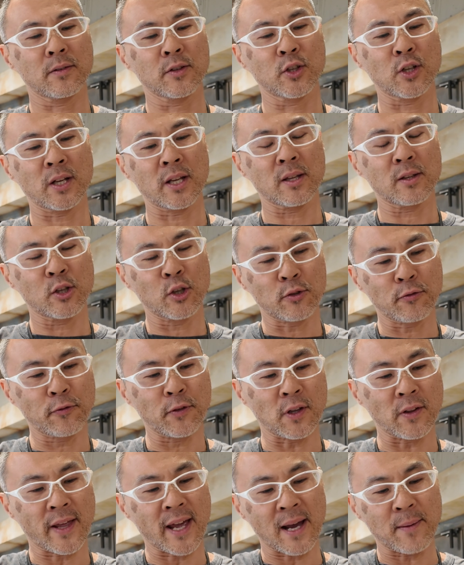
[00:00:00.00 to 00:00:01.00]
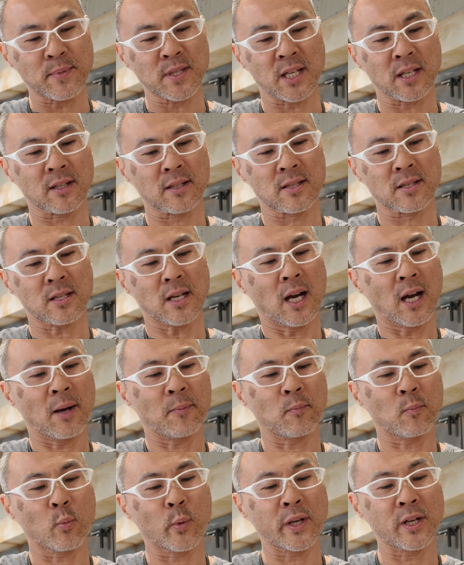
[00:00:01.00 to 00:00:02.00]
you'd feel the haptics
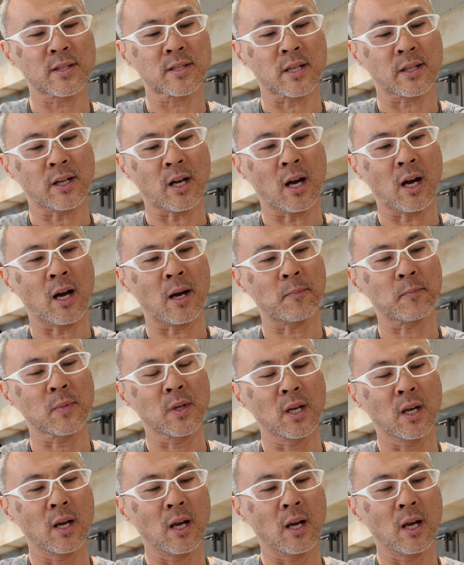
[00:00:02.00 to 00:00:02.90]
when you turn the arm.